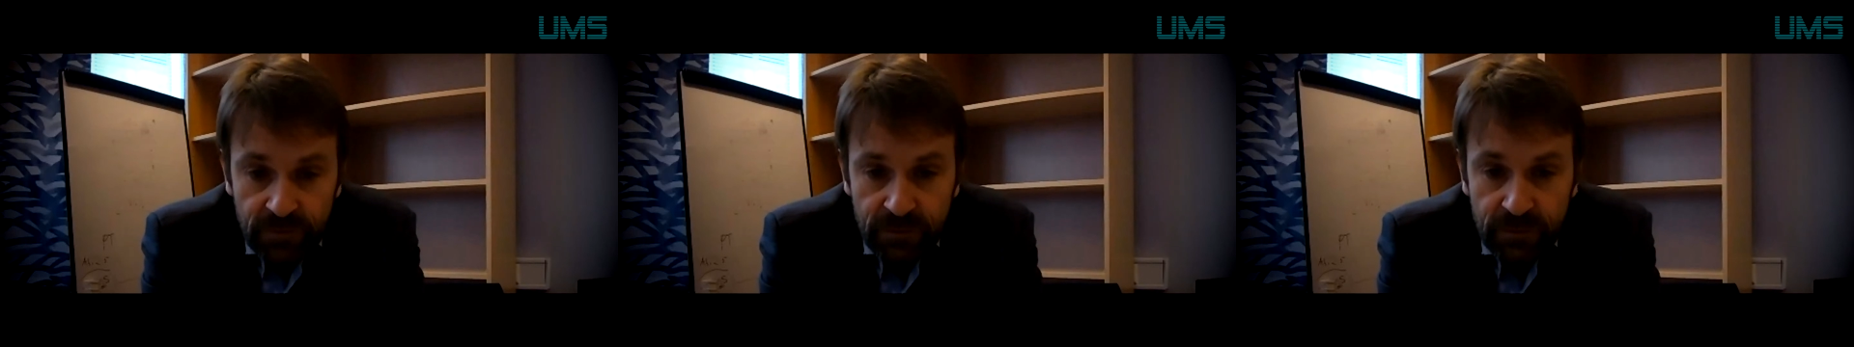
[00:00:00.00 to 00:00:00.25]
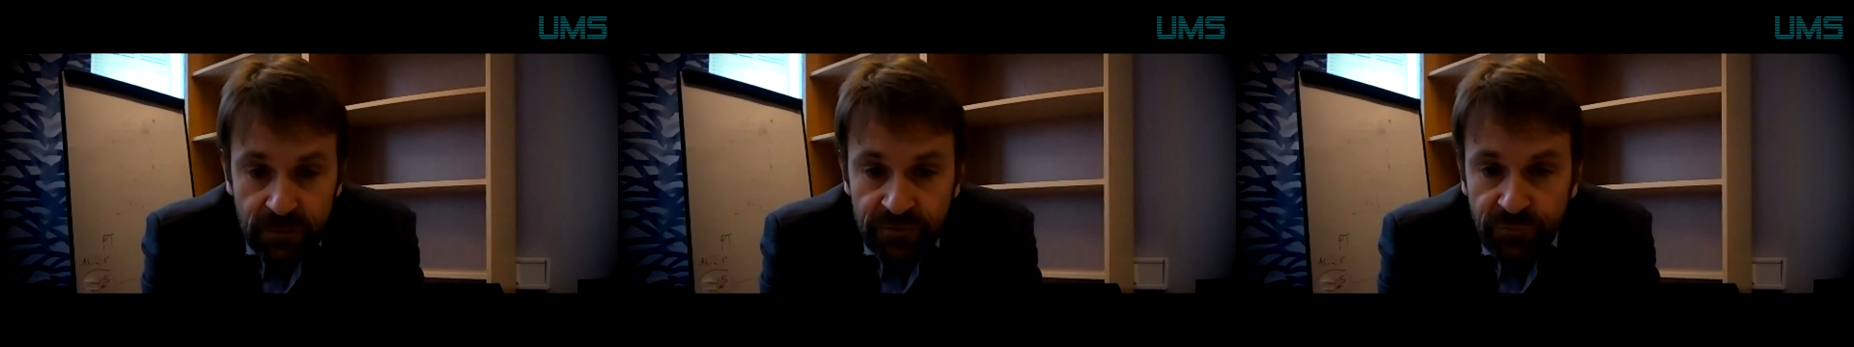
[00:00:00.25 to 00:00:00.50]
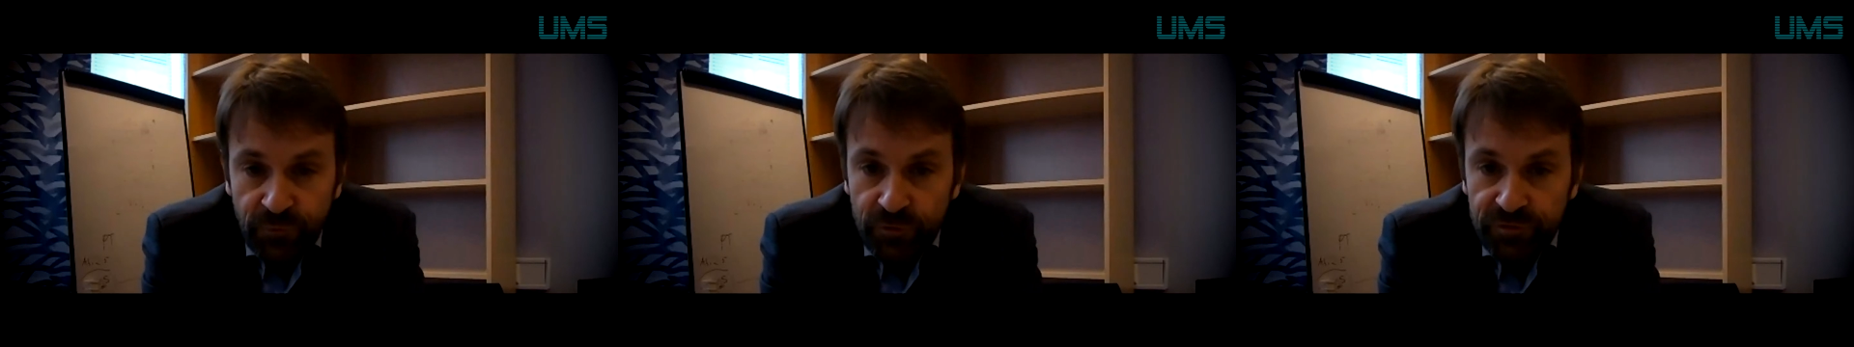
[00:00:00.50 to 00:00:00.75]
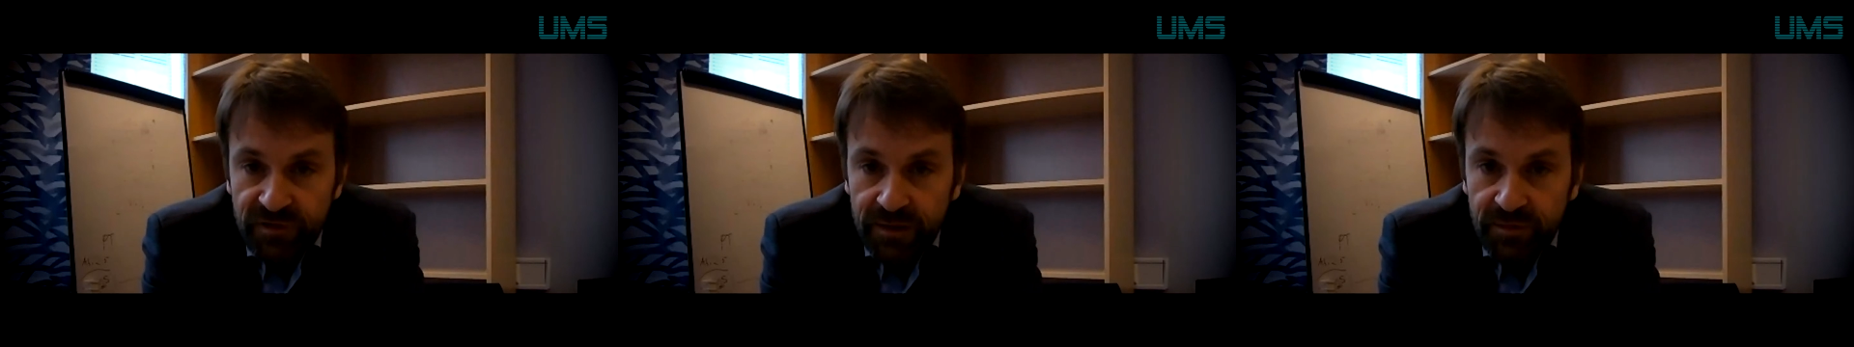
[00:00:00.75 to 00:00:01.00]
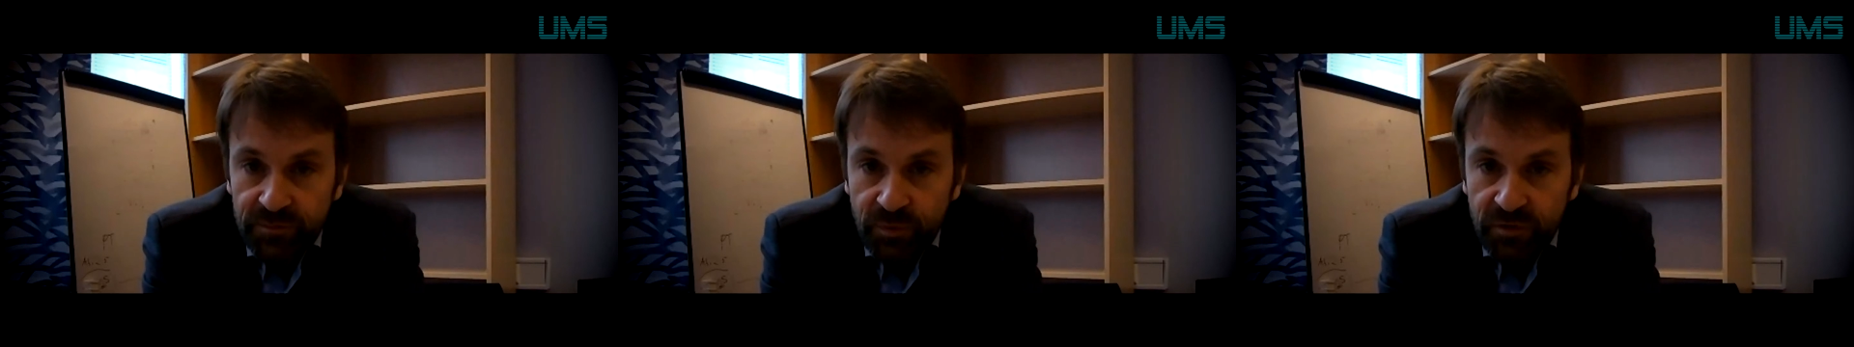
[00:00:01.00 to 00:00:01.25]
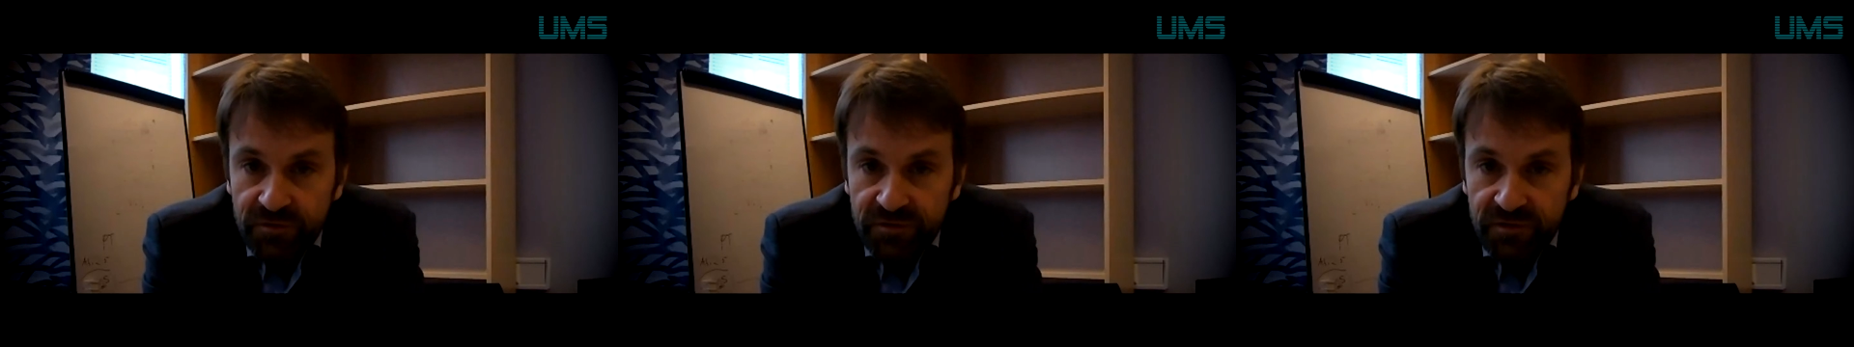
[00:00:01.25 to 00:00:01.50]
enforce climate
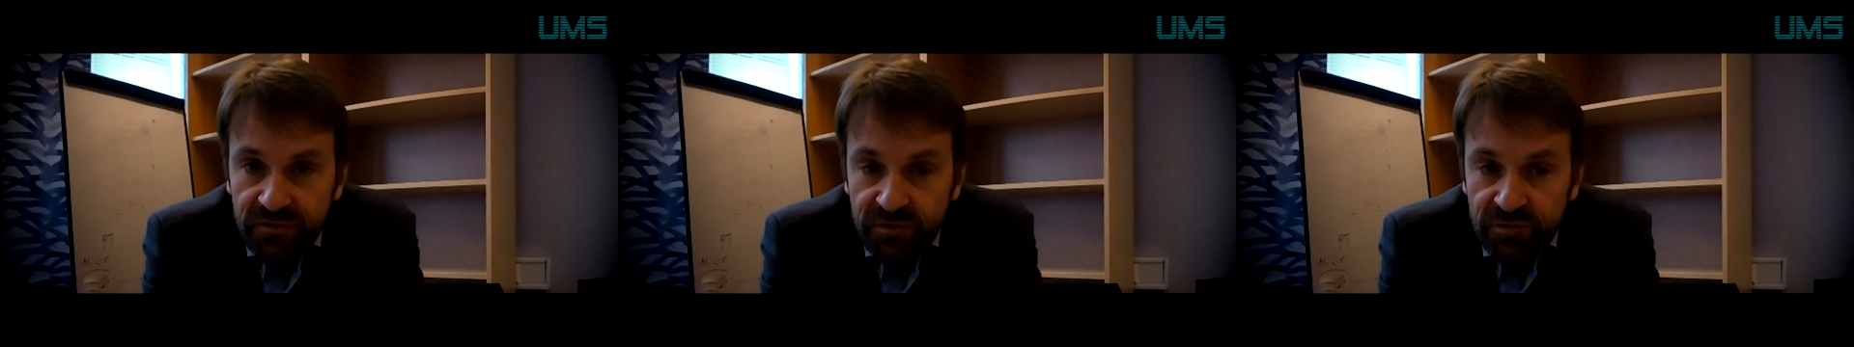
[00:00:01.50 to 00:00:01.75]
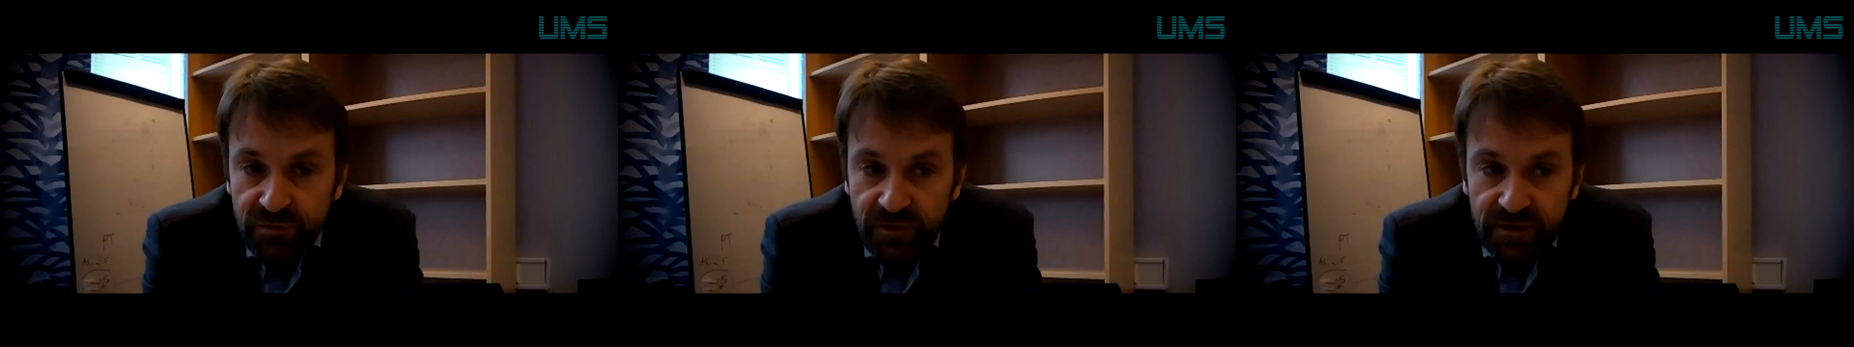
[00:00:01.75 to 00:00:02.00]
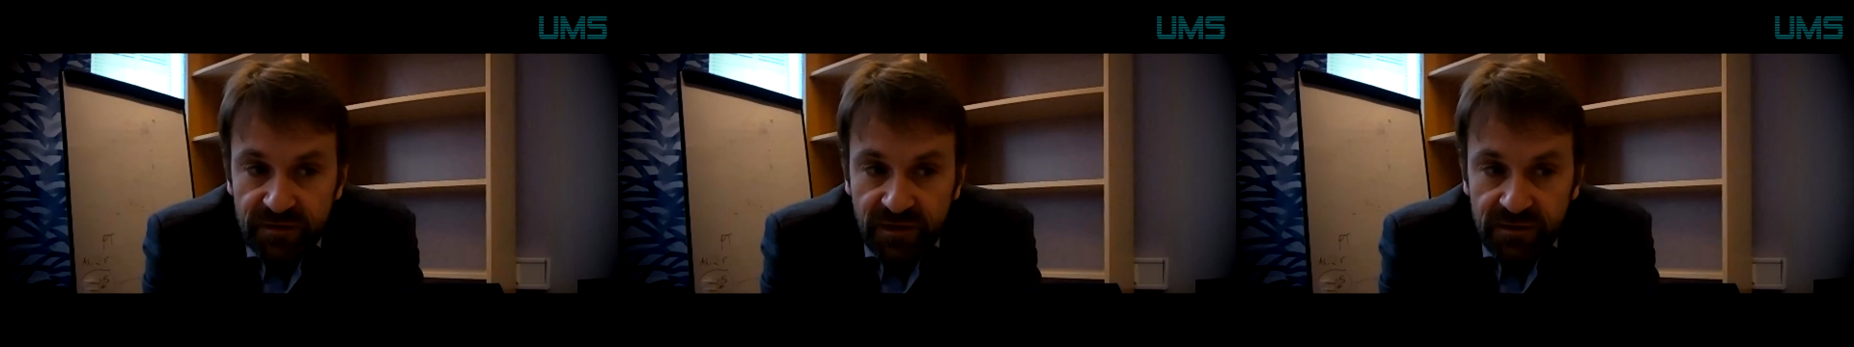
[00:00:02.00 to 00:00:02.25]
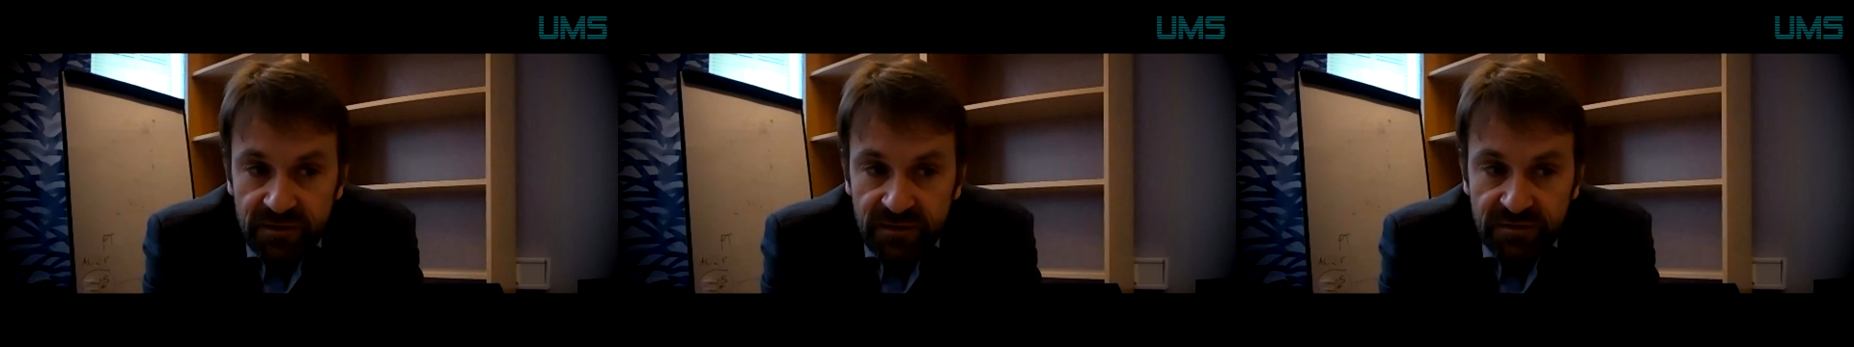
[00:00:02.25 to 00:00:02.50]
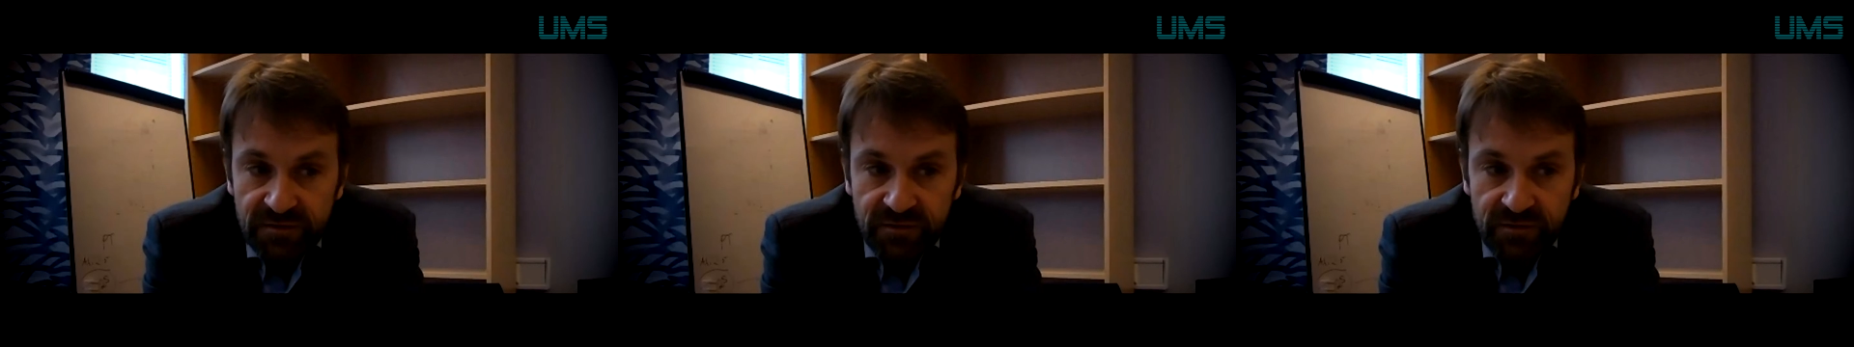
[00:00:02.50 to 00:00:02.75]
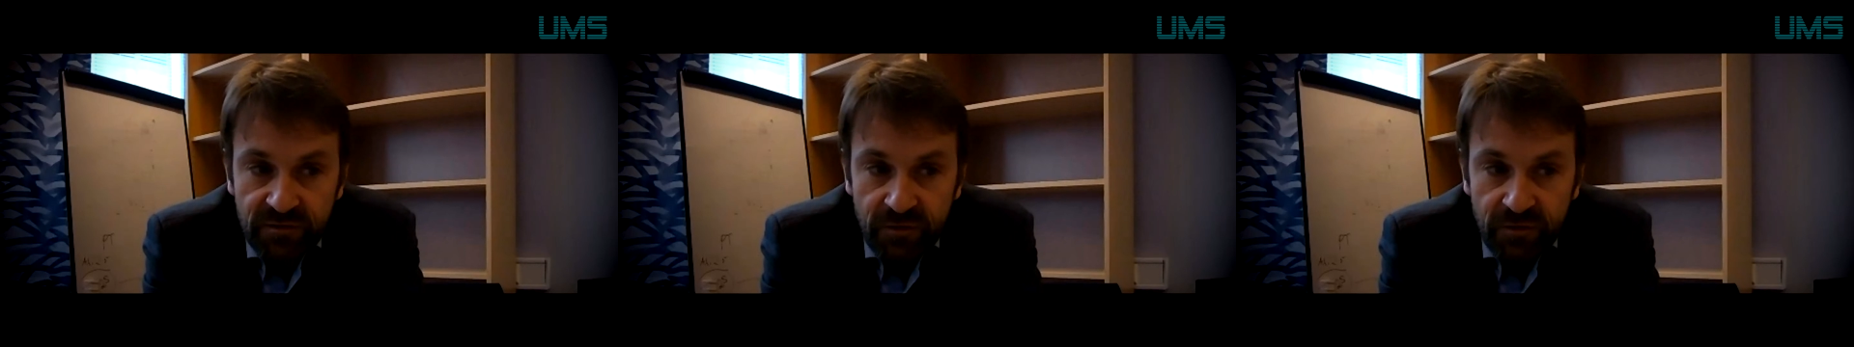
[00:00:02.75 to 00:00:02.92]
policy in such a way that this